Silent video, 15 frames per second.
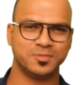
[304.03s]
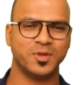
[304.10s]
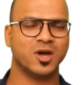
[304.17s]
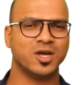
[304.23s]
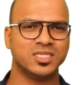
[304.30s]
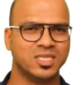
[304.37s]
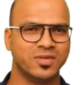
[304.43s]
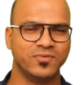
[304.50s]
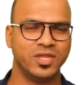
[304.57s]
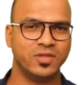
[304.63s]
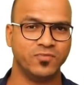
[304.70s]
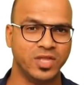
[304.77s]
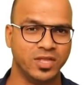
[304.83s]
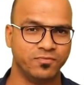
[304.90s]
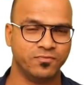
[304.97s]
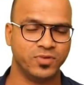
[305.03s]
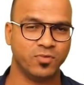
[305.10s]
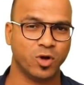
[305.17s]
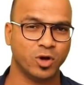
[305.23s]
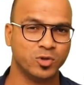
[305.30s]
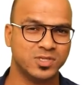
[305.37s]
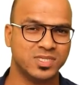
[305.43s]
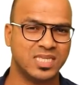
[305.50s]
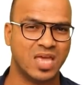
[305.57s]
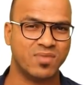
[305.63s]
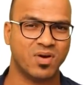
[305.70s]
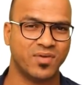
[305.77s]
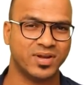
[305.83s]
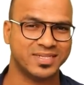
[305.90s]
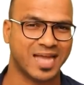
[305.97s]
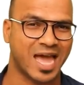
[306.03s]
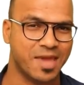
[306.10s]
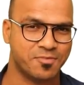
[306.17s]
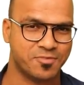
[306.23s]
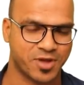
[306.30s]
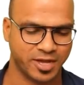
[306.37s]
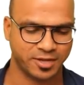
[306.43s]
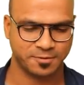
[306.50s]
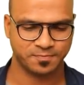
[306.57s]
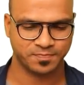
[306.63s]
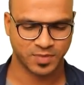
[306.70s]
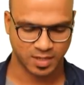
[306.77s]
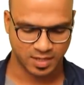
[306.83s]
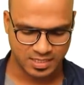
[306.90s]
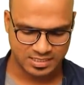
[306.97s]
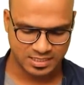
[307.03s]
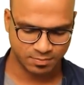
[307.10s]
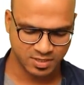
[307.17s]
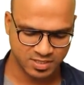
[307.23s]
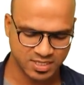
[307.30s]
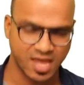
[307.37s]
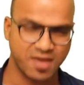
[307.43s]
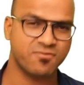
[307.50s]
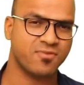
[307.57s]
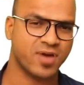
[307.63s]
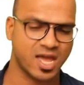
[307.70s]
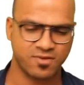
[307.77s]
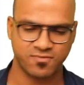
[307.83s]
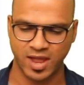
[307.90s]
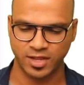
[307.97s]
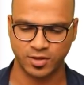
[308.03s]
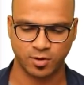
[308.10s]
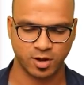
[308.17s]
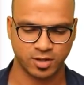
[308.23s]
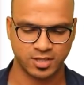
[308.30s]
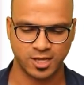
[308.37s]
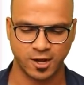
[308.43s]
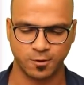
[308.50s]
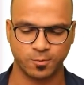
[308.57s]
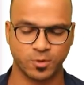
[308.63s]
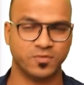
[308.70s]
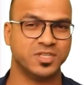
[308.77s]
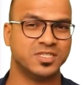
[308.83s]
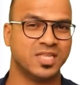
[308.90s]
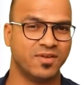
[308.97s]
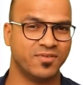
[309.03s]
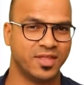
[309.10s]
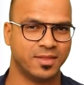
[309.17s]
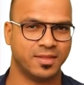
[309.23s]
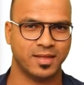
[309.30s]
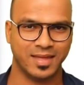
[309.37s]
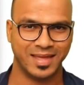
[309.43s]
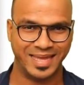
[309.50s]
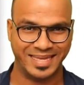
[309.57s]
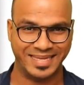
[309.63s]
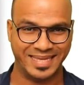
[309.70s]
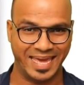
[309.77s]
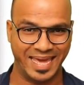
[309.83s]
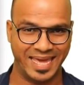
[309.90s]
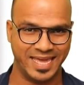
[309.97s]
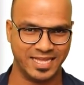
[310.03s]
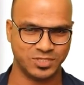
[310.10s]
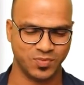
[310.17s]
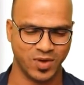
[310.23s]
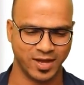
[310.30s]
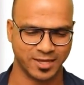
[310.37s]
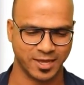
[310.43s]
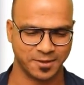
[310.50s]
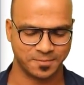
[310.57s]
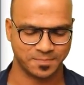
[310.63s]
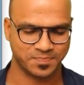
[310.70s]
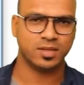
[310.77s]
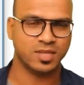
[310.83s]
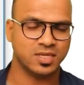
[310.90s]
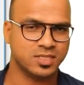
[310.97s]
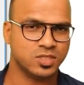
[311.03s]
because see, we want to save our time, right? Simply say F5 and you got the output, which is 11. Yay, it's working. This